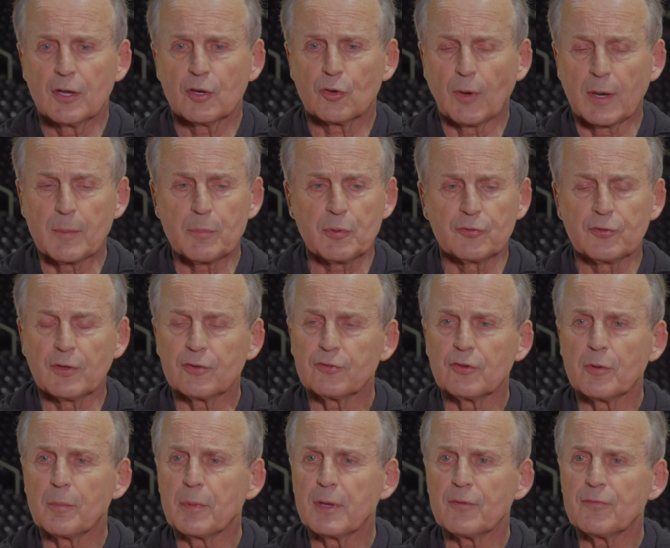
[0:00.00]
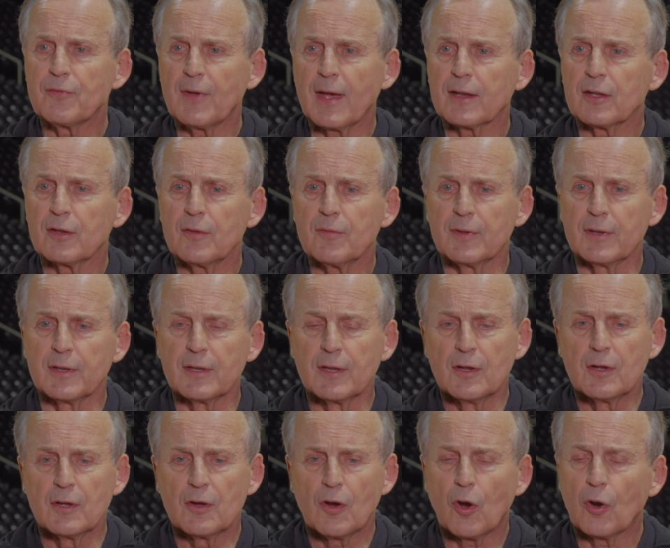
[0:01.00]
great position to be effective and
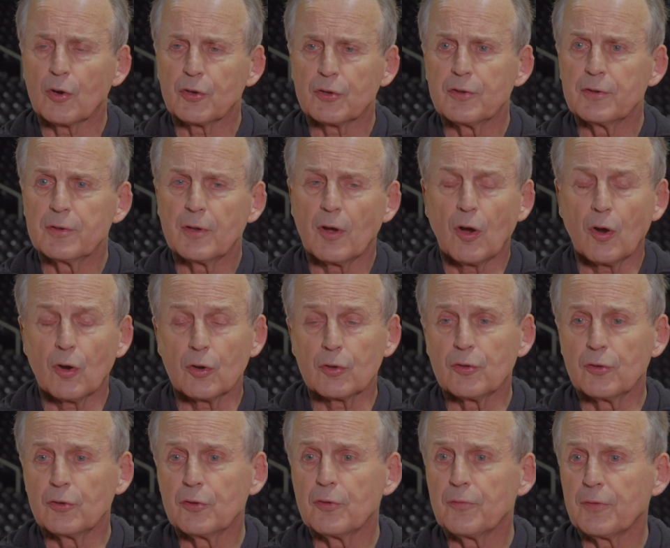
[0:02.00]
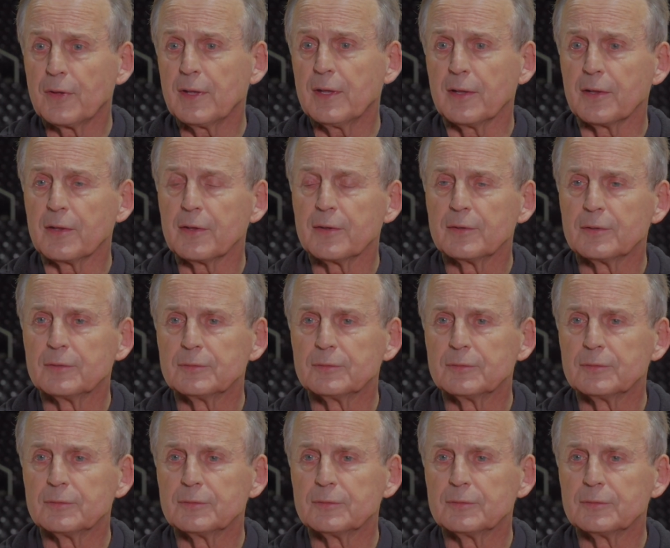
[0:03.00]
hard to, hard to defend.